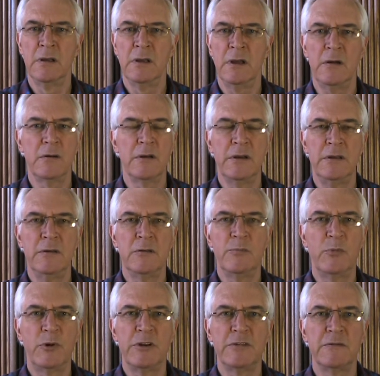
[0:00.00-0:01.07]
how can you
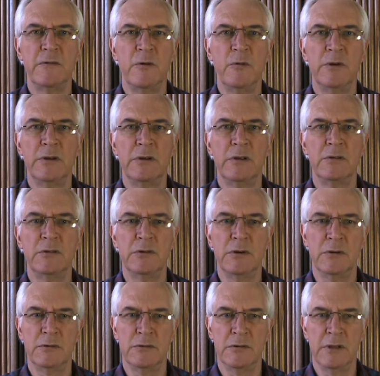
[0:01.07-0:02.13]
press forward to
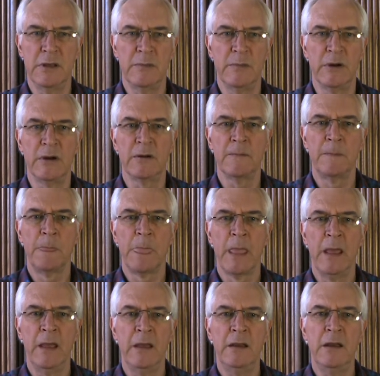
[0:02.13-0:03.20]
go to that mark?
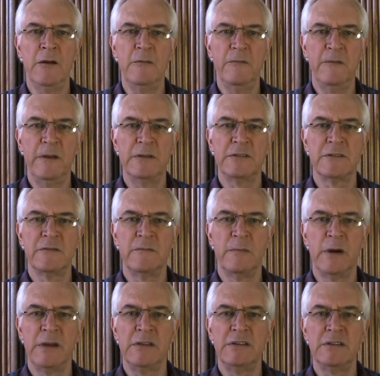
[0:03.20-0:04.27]
An offensive
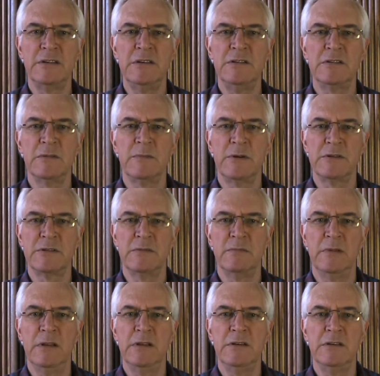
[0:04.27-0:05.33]
mind sees the
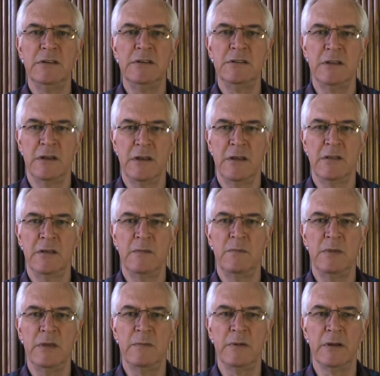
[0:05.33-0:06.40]
possibilities in other
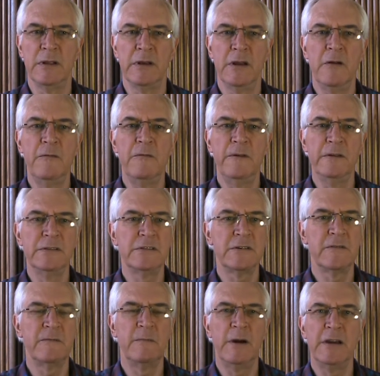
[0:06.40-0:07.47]
people. An
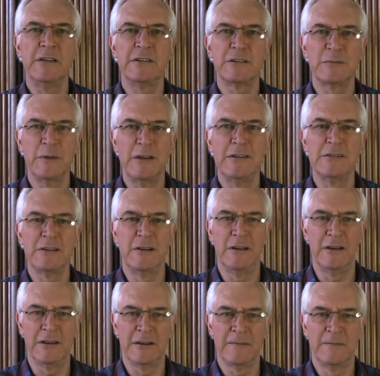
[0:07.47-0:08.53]
offensive mind smiles a
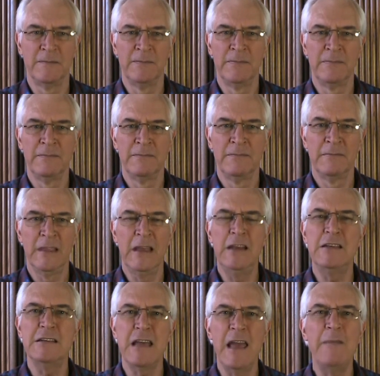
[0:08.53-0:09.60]
lot. It
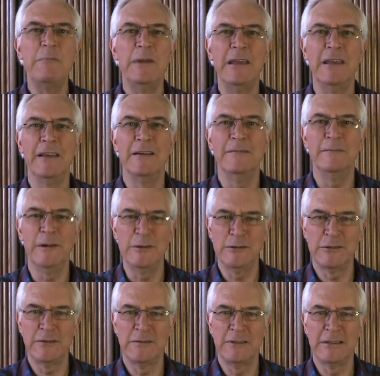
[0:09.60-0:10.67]
is happy
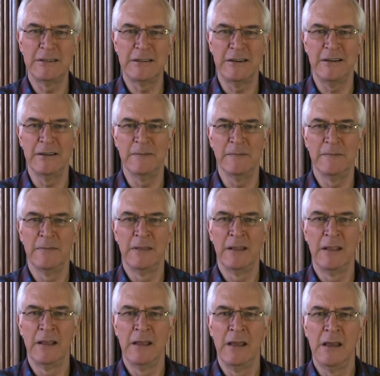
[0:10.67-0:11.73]
most of the time.
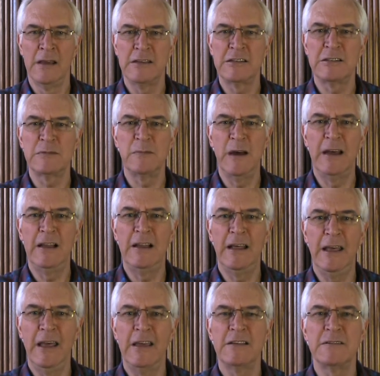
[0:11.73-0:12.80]
A smile
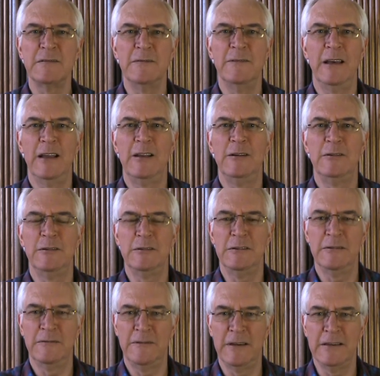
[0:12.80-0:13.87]
adds value to
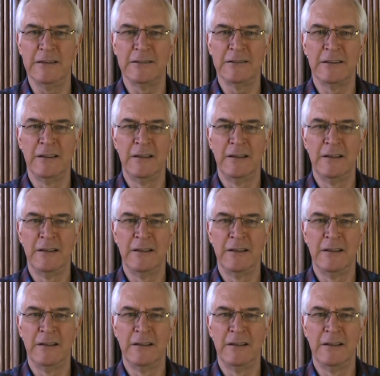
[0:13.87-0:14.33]
the face.